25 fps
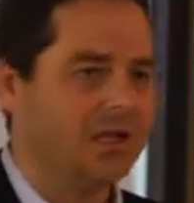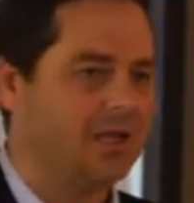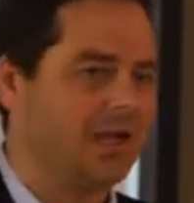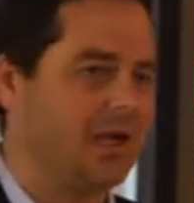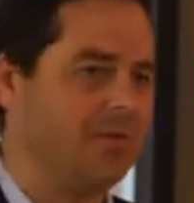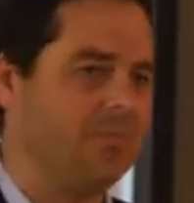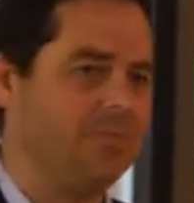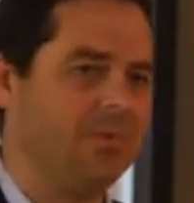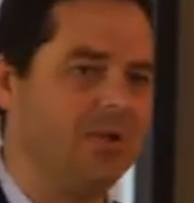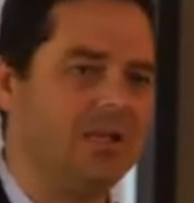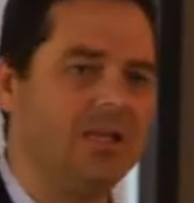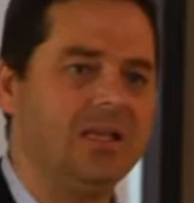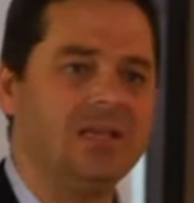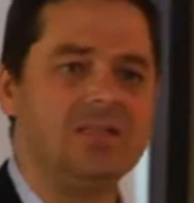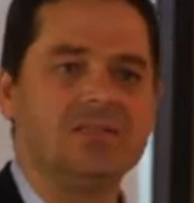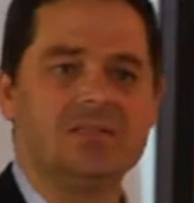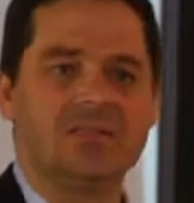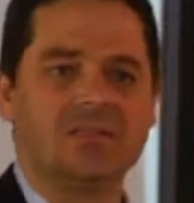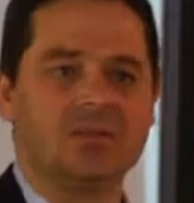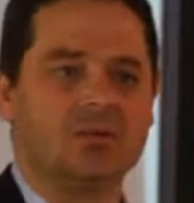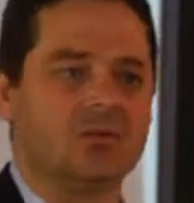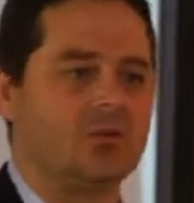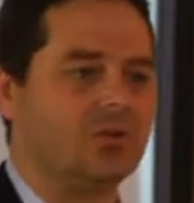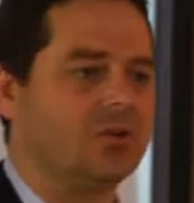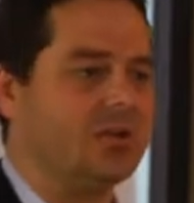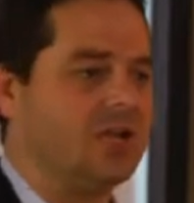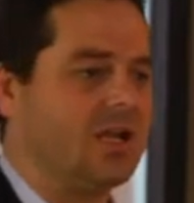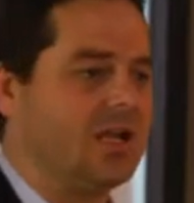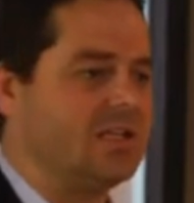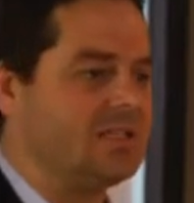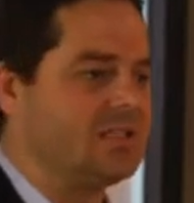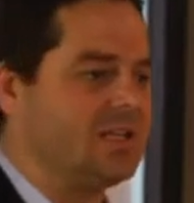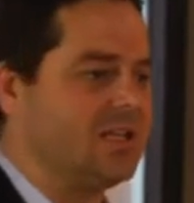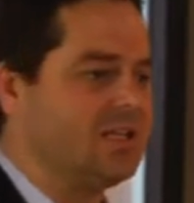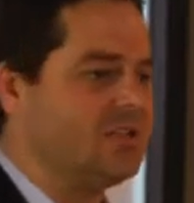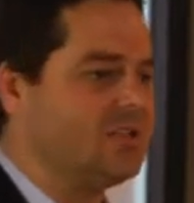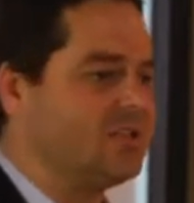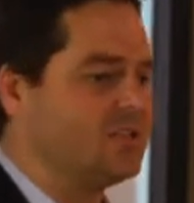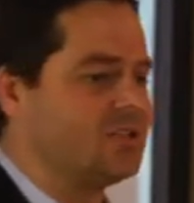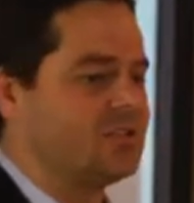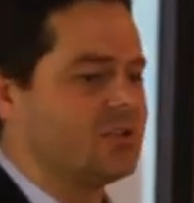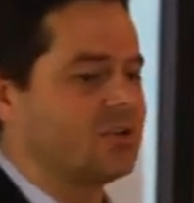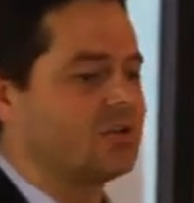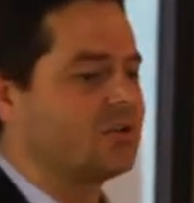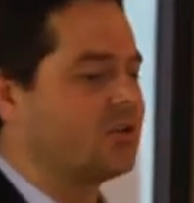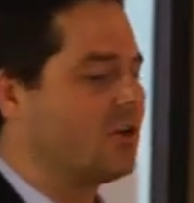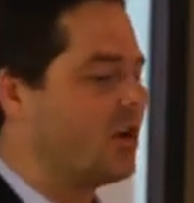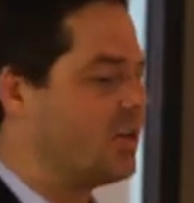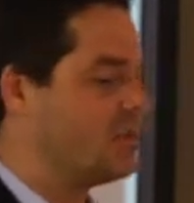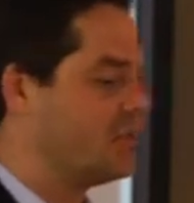companies and organizations
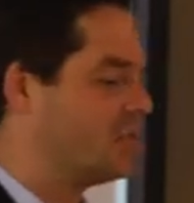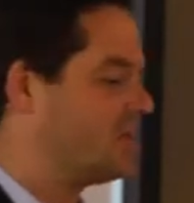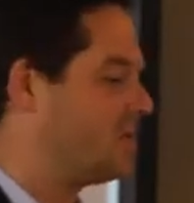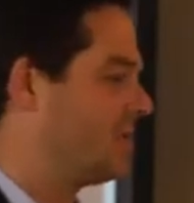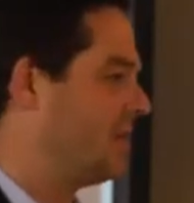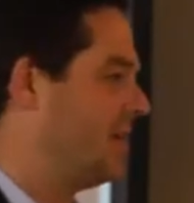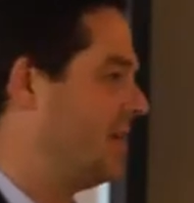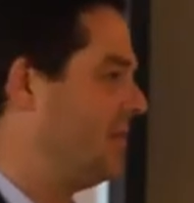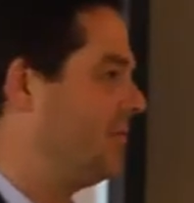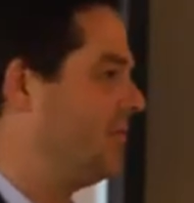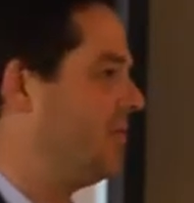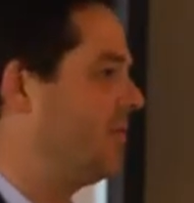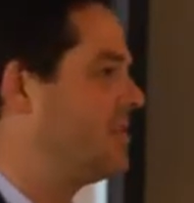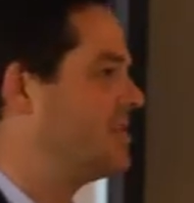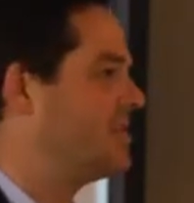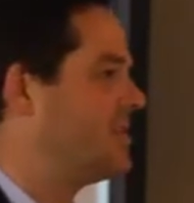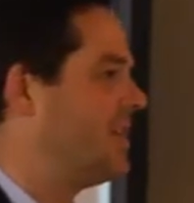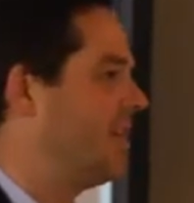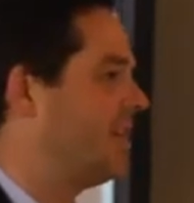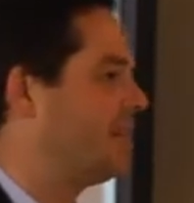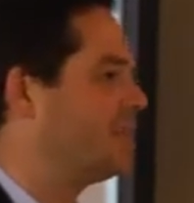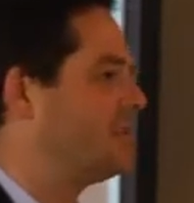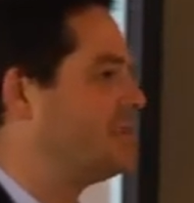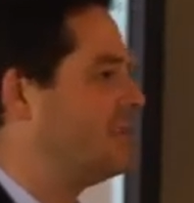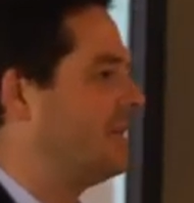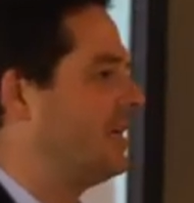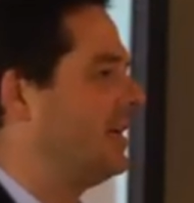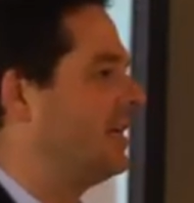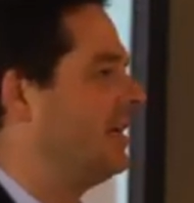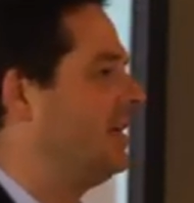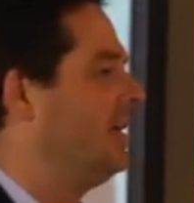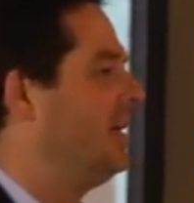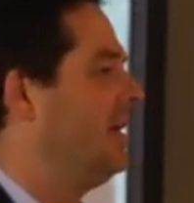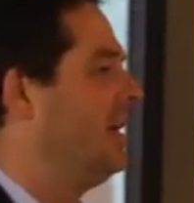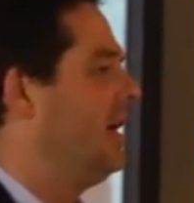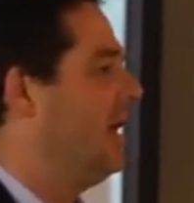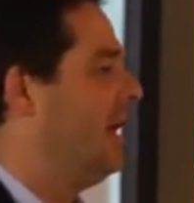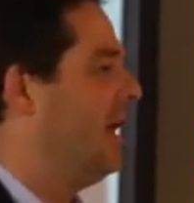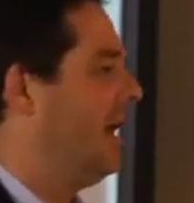across every sector,